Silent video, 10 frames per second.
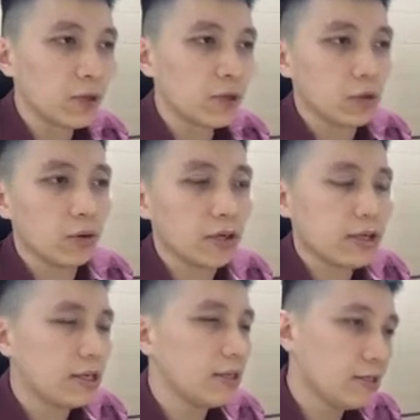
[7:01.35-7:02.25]
So
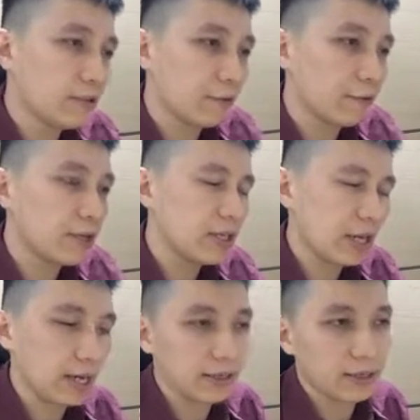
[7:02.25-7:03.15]
here, the 3
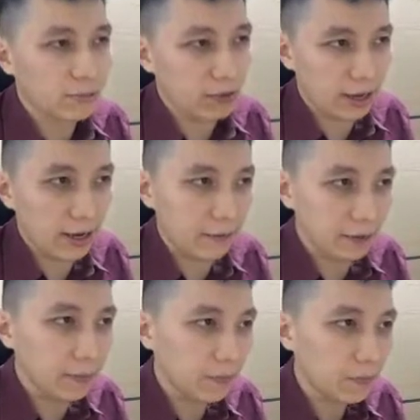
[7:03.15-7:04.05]
kinds that we are having